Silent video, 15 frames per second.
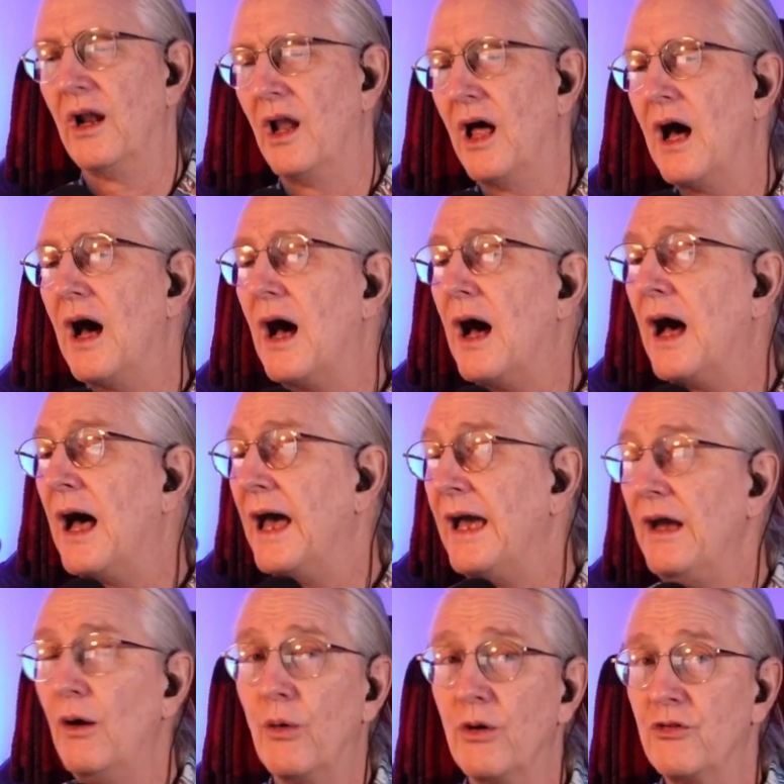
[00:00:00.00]

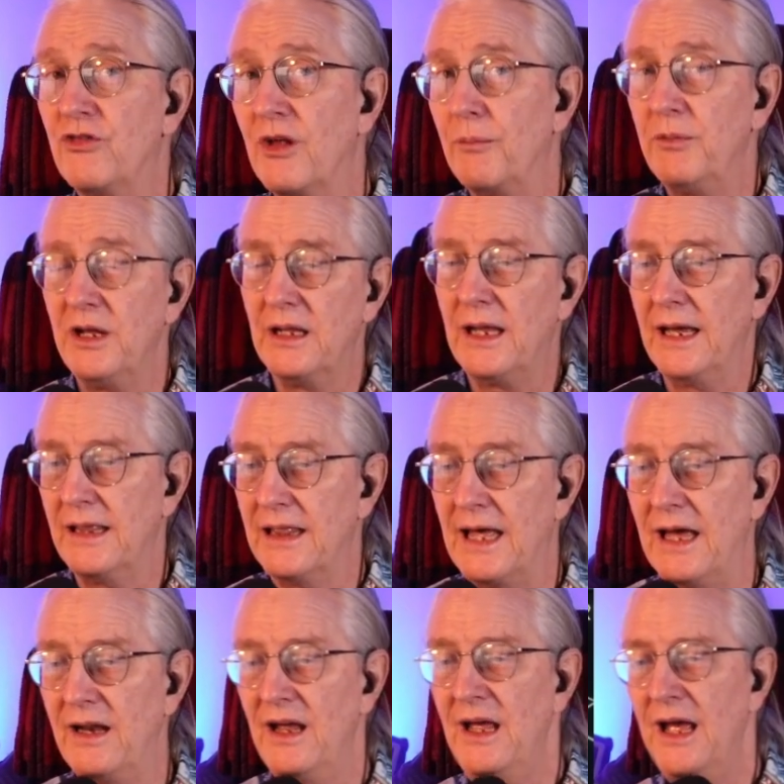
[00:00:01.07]
high or something like
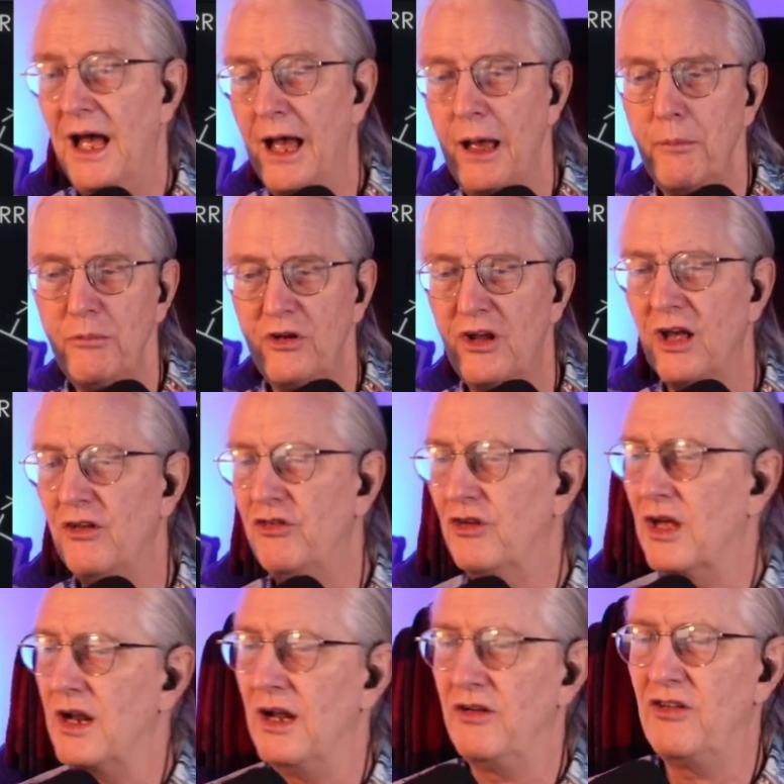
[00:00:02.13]
that, I'm just
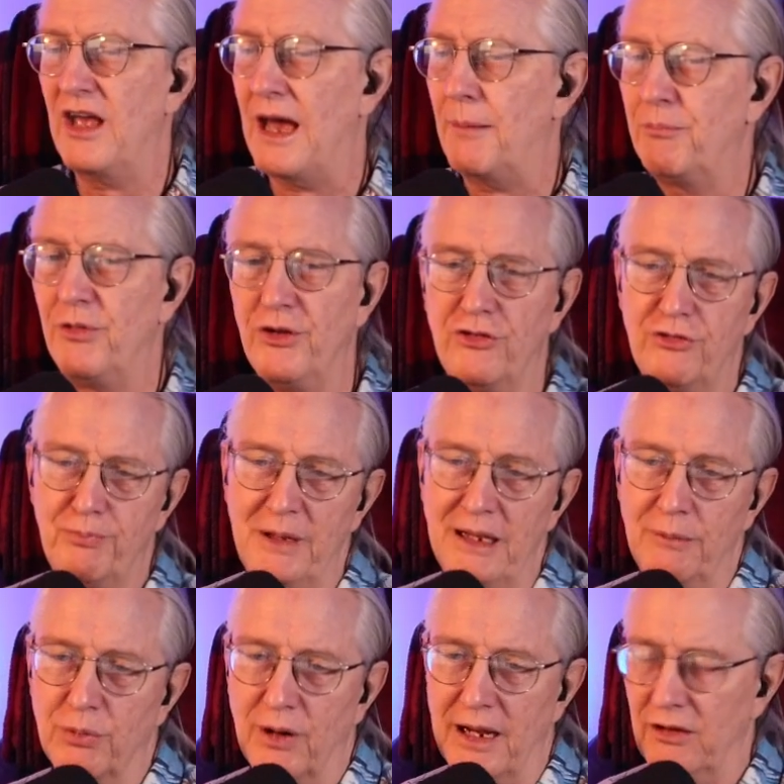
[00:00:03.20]
going to tap the
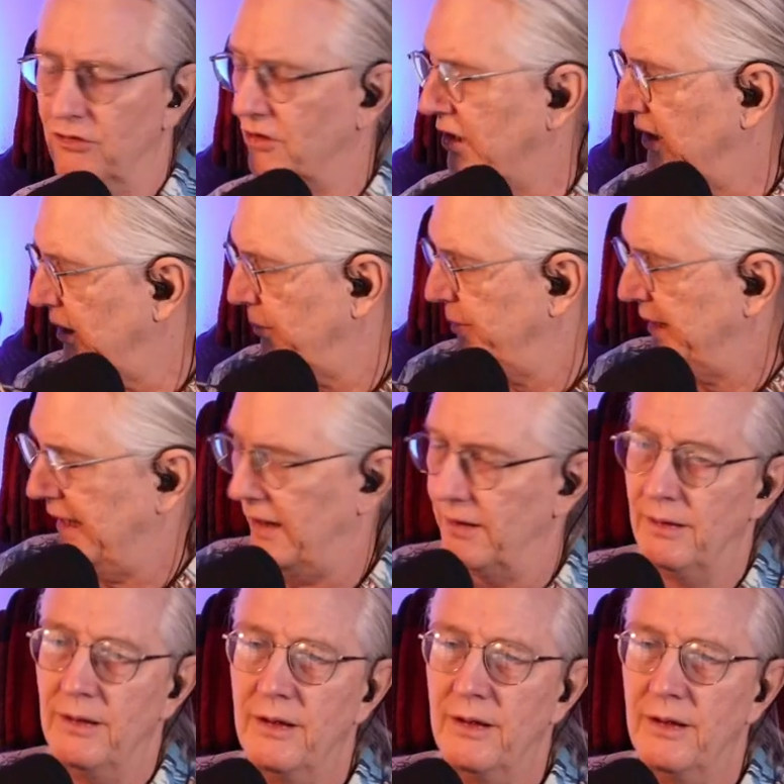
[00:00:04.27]
speed brakes a little bit.